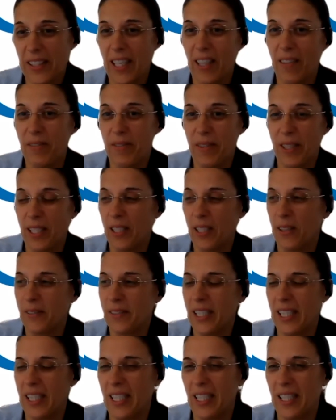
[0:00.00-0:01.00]
of
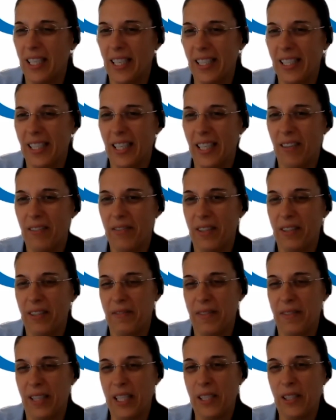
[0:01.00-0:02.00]
the AFF
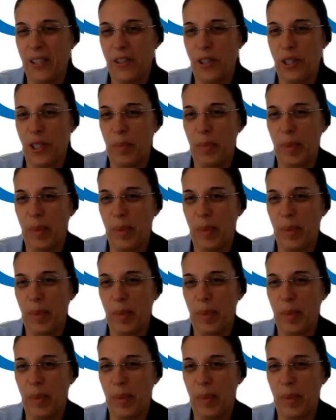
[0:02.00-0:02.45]
fellowship,